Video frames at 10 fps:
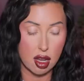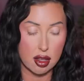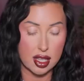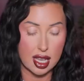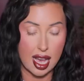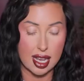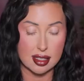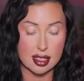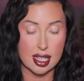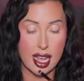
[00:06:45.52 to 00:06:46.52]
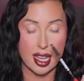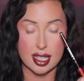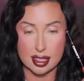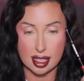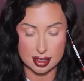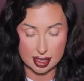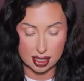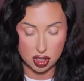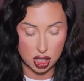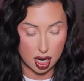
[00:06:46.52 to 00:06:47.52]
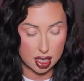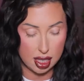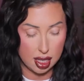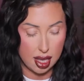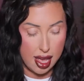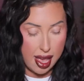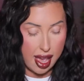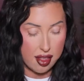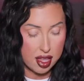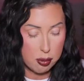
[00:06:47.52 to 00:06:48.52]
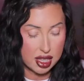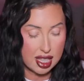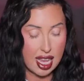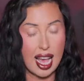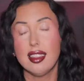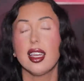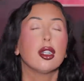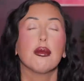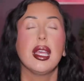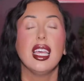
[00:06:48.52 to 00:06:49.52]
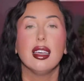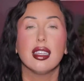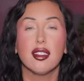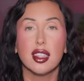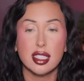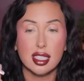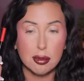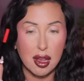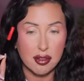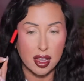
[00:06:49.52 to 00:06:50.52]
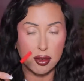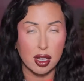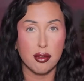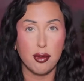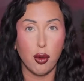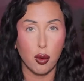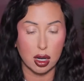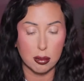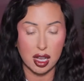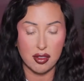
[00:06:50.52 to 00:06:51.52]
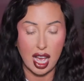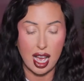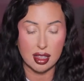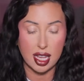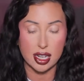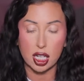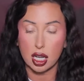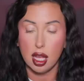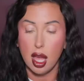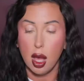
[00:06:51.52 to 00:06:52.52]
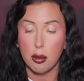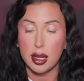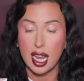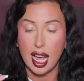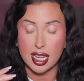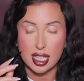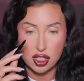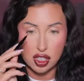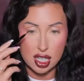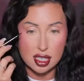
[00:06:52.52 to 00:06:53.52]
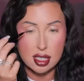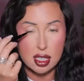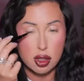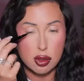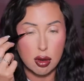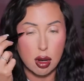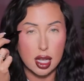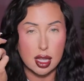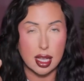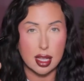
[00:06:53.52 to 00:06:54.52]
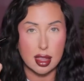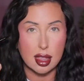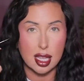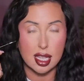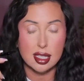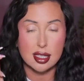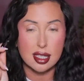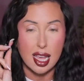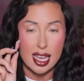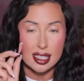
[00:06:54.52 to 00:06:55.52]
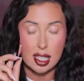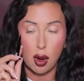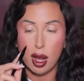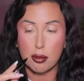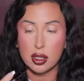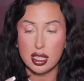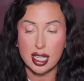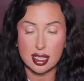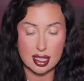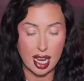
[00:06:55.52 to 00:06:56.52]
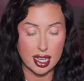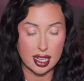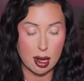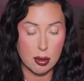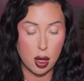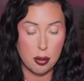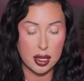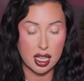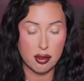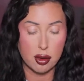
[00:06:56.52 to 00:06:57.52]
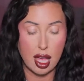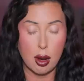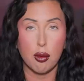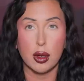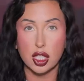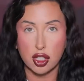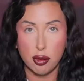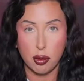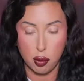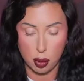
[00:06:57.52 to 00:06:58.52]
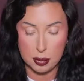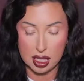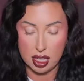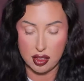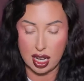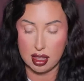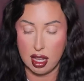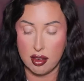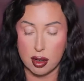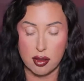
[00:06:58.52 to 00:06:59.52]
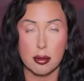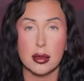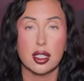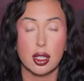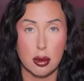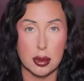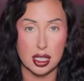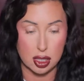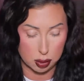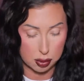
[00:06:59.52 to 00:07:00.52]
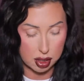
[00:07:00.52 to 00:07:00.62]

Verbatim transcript: on the eyes today. It does say Chucky. And then with the eyeliner pen, this is my favorite form of eyeliner, when I can just draw it like this. So I'm really excited. I'm hoping for that wonderful formula that I love from the Scooby-Doo